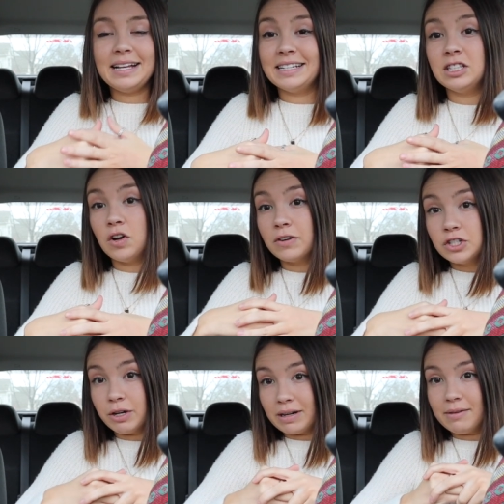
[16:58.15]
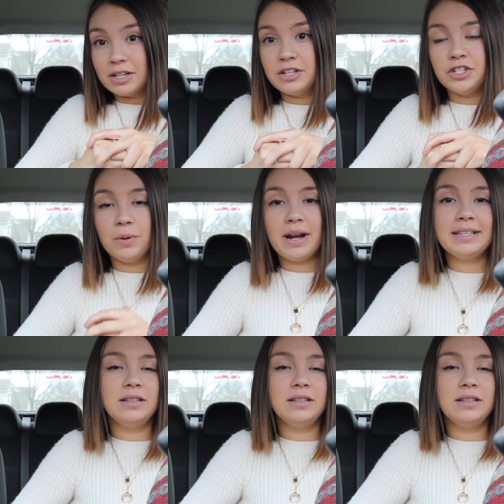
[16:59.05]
I didn't know for sure what I was going to do and I